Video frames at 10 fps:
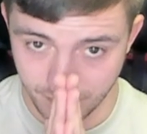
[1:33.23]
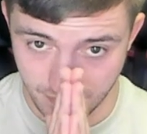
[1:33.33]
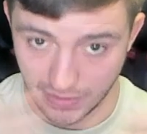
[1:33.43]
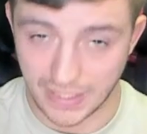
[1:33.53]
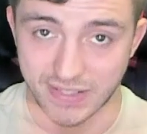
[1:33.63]

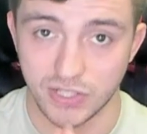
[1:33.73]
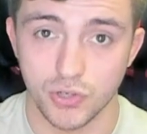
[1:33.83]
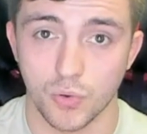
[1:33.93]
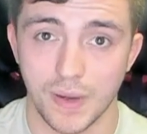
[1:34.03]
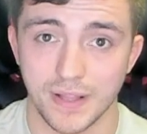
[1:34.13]
let's see
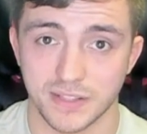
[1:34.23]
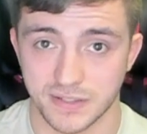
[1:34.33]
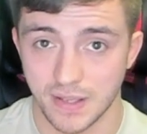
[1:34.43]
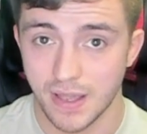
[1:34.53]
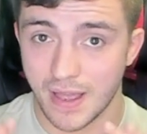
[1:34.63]
who
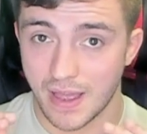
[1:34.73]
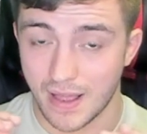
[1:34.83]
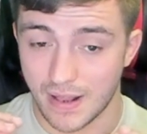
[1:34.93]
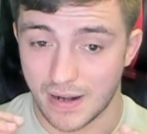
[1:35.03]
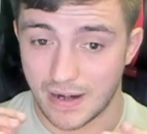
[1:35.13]
wins.
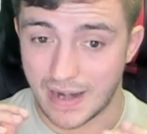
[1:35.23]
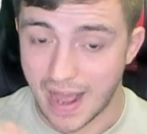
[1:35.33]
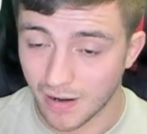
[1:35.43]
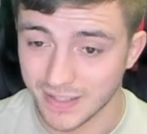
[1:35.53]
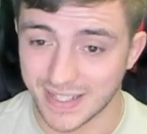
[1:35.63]

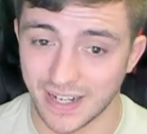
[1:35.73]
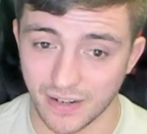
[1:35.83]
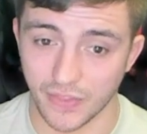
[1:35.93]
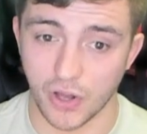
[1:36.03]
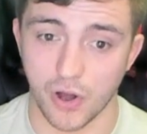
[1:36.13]
Now let's get
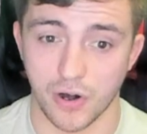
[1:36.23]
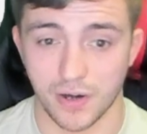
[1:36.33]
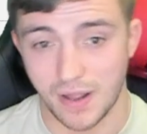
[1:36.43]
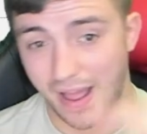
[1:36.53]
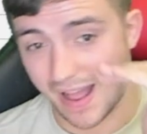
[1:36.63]
into the
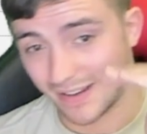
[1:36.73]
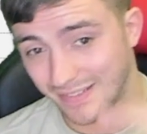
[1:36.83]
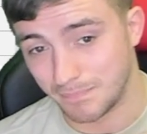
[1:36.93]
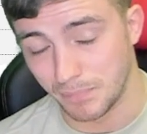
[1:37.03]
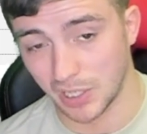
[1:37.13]
card.
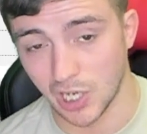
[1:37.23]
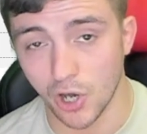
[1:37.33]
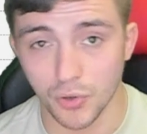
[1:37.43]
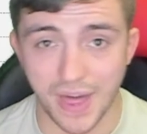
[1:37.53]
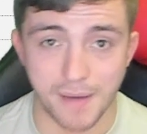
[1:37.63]

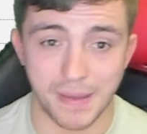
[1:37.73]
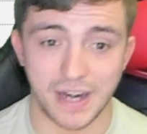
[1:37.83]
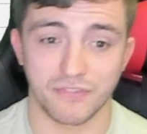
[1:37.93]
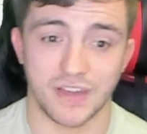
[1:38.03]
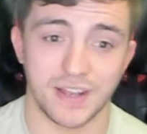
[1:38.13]
Below that main
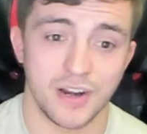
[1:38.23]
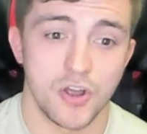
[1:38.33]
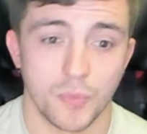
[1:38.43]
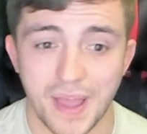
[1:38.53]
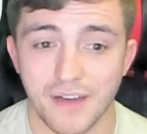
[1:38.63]
event,
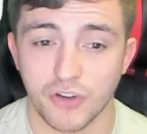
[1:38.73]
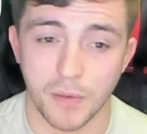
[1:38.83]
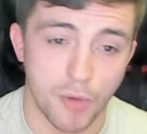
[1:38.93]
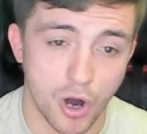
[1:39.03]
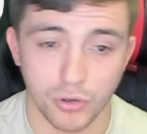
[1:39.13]
we have
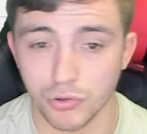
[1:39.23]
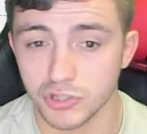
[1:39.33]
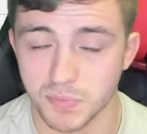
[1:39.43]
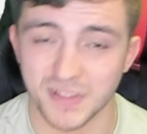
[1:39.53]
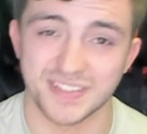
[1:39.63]
Kamaru
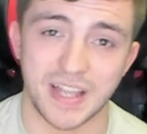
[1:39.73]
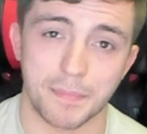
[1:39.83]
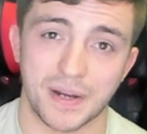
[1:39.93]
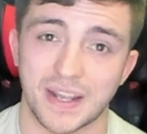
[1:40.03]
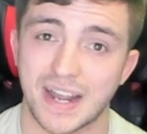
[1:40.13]
Usman
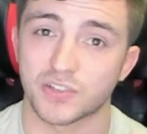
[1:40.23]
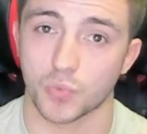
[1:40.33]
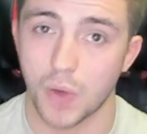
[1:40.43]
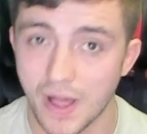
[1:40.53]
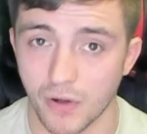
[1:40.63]
stepping in as
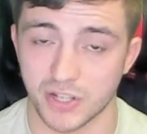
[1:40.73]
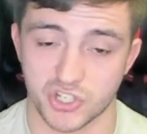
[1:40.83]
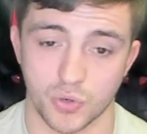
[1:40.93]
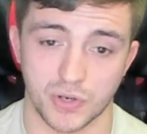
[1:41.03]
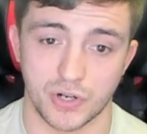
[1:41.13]
well on
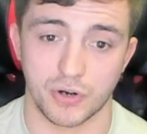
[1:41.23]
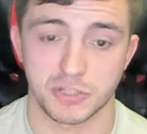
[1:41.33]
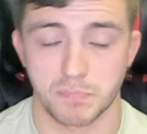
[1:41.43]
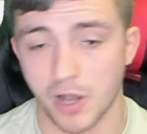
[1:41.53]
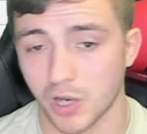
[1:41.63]
short notice.
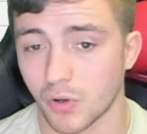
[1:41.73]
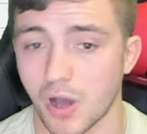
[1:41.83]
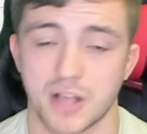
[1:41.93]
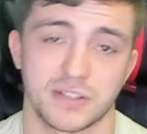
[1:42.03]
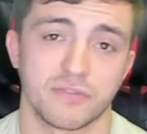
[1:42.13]
Paulo
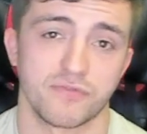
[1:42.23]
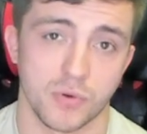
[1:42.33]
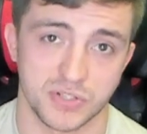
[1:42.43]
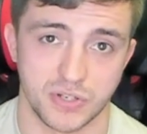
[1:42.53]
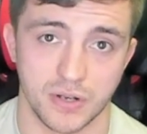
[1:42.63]
Costa
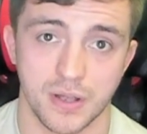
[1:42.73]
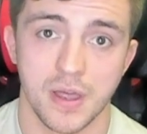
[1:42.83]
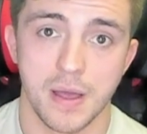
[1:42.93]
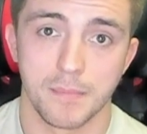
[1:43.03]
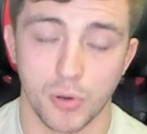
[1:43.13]
forced to
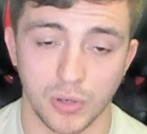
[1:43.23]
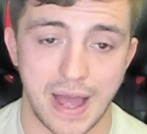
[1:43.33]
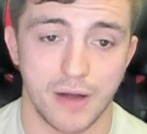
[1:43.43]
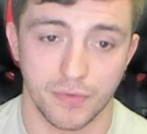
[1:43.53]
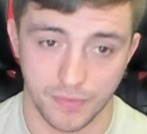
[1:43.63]
pull
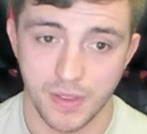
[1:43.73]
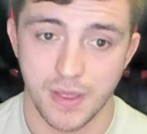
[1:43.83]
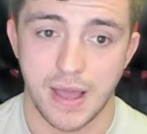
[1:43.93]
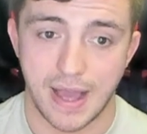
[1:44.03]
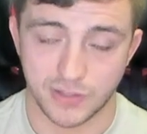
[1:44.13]
out,
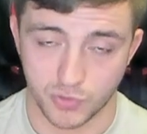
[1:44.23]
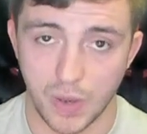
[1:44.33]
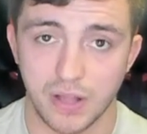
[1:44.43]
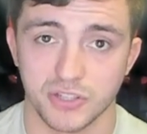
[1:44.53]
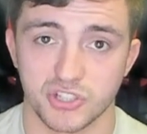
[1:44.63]
as
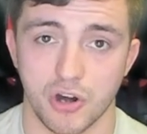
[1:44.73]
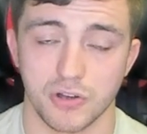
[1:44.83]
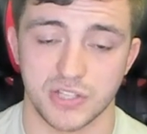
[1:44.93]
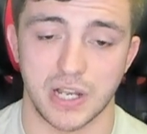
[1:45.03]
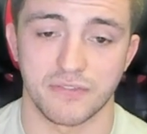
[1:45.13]
well as
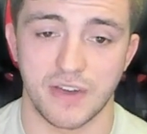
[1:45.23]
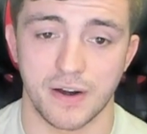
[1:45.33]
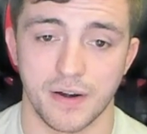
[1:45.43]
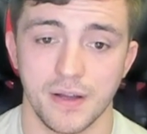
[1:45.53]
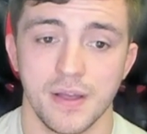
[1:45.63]
Charles
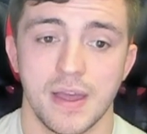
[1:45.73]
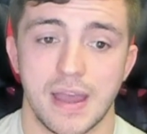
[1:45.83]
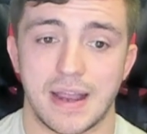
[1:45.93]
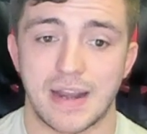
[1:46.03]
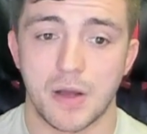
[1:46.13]
Oliveira.
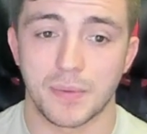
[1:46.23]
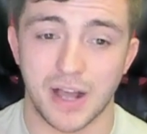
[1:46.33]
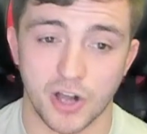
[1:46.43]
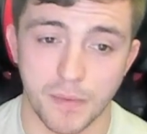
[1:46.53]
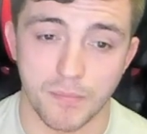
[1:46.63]
And now we
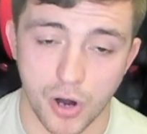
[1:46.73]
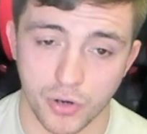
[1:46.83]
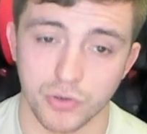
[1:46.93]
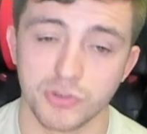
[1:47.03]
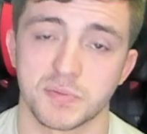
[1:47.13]
got
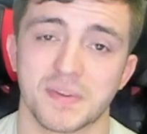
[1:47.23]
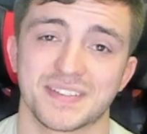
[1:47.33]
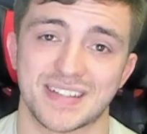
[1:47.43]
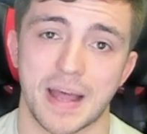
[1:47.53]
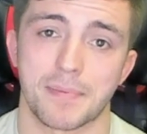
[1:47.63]
Kamaru Usman
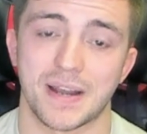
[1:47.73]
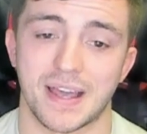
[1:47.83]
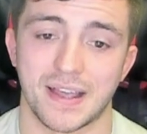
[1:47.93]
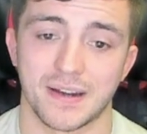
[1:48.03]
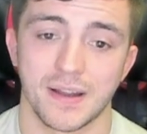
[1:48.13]
stepping
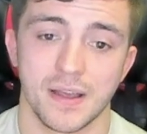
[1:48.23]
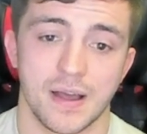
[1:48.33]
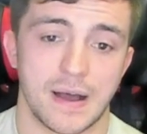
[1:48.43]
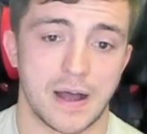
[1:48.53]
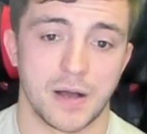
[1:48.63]
in.
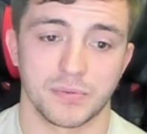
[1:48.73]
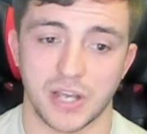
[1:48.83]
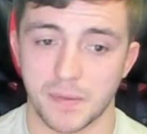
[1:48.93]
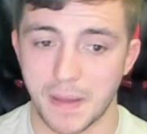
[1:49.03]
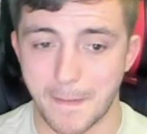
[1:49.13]
Going
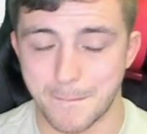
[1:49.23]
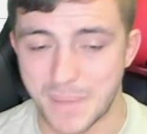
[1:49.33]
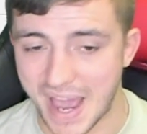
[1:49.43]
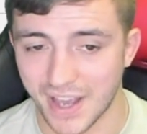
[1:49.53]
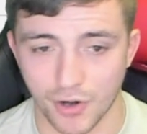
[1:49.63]
to be a
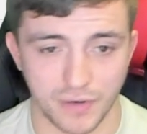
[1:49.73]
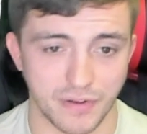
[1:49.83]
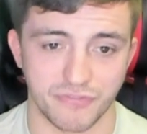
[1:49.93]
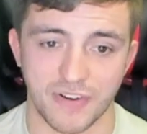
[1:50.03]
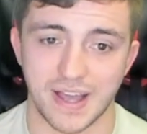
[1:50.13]
banger
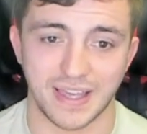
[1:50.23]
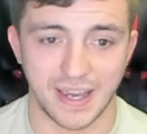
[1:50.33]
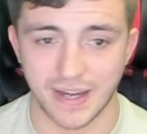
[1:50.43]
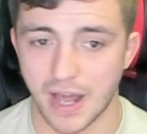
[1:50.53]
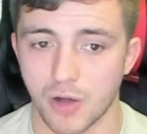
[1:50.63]
of a fight.
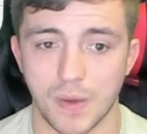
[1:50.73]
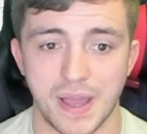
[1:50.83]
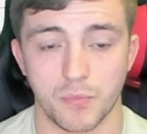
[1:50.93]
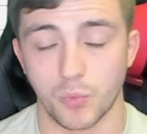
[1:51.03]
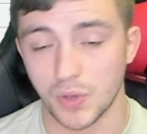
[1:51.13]
Cannot
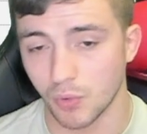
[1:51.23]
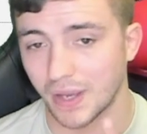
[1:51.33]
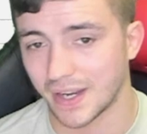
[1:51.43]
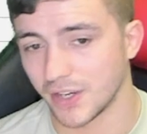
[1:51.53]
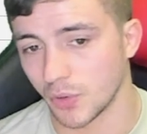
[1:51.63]
wait. We will
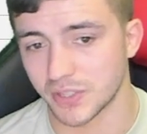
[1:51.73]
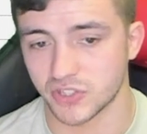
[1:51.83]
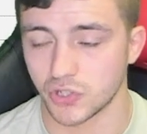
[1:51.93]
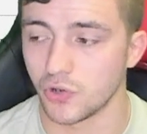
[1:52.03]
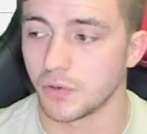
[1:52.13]
get into it
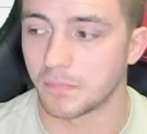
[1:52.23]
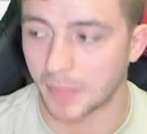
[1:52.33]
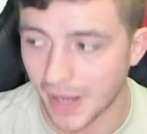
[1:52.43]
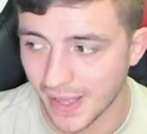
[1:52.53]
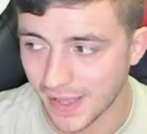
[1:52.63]
soon.
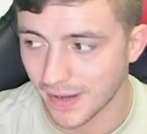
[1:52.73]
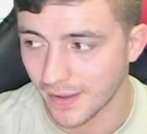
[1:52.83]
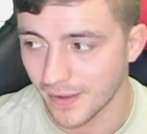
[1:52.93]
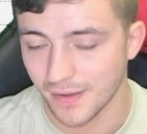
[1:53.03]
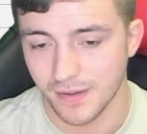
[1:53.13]
But
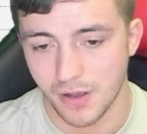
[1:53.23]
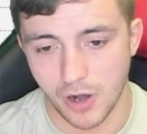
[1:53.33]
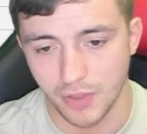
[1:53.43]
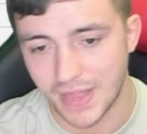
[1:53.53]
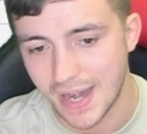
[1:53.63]

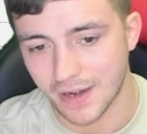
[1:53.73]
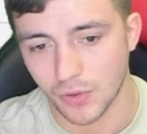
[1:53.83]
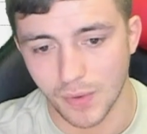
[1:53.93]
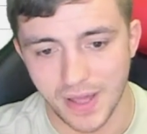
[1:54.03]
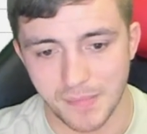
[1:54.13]
all that out of
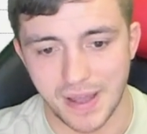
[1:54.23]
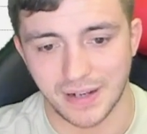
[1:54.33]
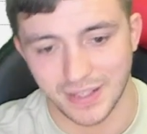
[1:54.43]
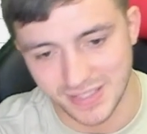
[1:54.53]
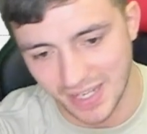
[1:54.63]
the way,
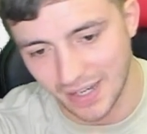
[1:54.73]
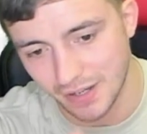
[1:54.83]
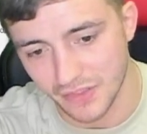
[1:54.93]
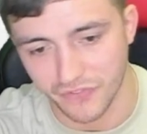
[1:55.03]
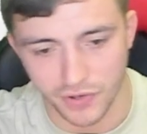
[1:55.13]
man, let's get
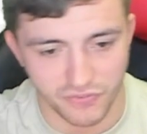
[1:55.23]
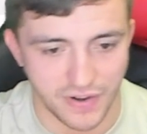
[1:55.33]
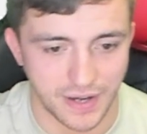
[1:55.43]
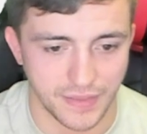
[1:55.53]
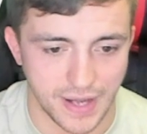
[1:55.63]
into the first
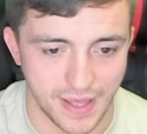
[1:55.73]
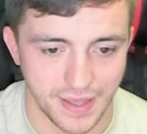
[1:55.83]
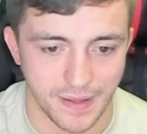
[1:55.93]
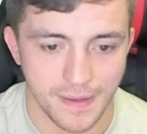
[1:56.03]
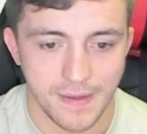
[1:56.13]
fight of the
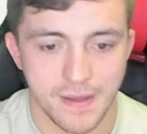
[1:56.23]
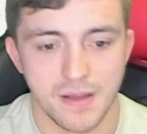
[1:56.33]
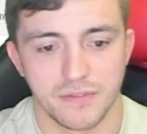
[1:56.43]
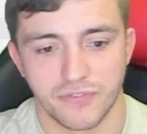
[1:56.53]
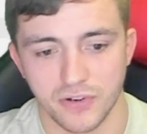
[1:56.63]
night.
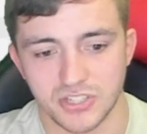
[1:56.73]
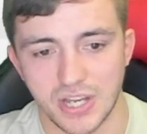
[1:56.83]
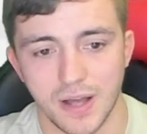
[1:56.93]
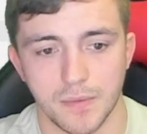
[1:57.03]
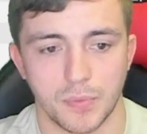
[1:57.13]
First
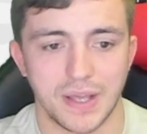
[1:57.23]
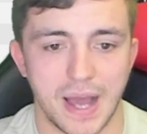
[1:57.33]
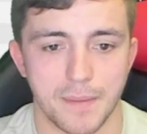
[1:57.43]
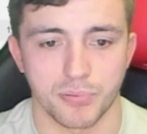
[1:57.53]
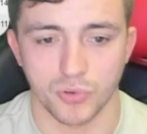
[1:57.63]
up, we
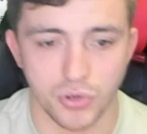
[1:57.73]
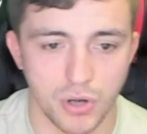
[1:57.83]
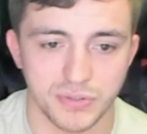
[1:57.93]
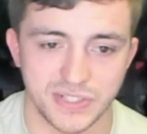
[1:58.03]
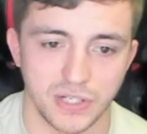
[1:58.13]
got
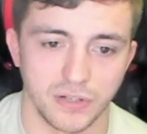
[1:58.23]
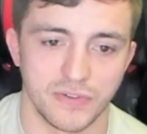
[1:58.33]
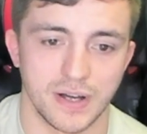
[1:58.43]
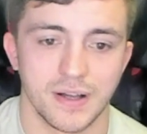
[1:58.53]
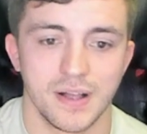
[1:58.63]
Bruno
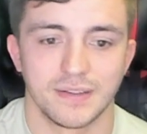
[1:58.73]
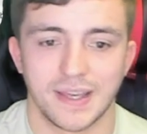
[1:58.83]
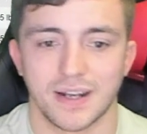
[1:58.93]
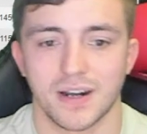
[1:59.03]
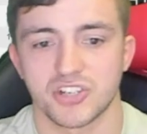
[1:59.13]
Silva
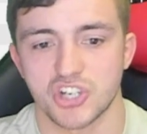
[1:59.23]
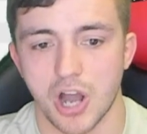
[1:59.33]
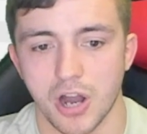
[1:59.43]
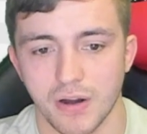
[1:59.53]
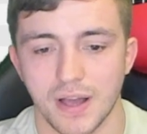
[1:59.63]
taking on
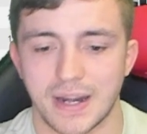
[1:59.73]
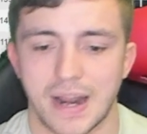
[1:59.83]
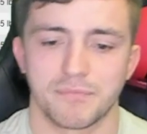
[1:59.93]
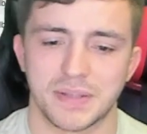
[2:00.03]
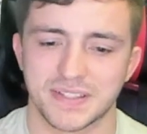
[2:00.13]
Shara, and
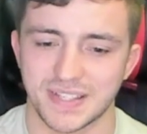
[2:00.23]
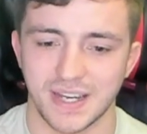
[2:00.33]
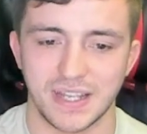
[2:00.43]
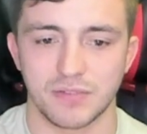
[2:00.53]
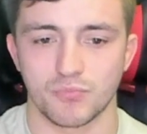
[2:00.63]
I've been
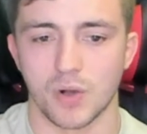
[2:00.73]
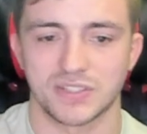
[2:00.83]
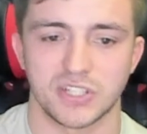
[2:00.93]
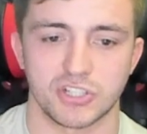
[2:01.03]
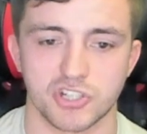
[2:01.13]
seeing he
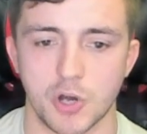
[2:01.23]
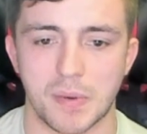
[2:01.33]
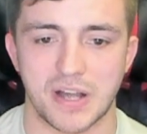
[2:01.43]
wants to just go by